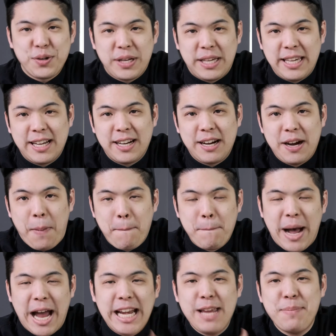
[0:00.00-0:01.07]
here,
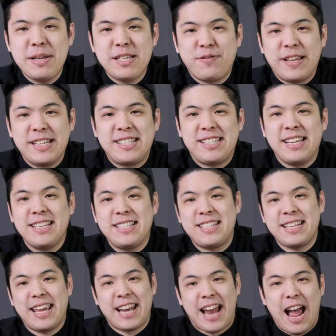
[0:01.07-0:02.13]
my name is Vincent
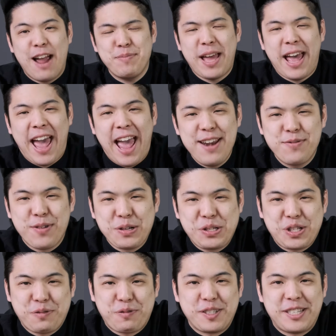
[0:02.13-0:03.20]
and I'm the head
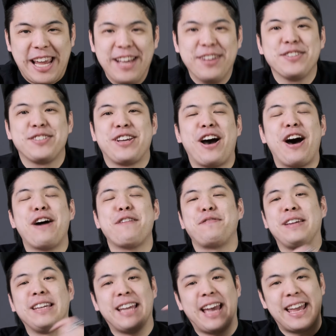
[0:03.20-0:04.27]
roaster for Taylo's Coffee.